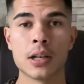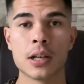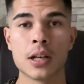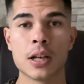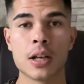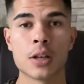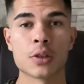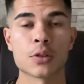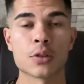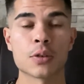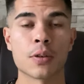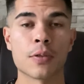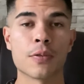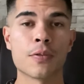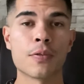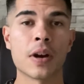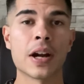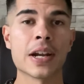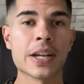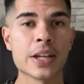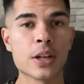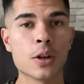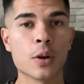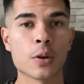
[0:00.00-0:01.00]
So I've
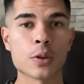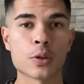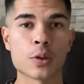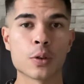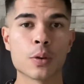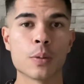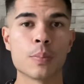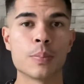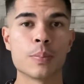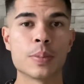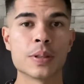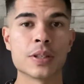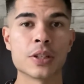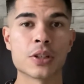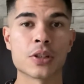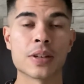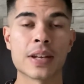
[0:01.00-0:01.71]
finally got to a position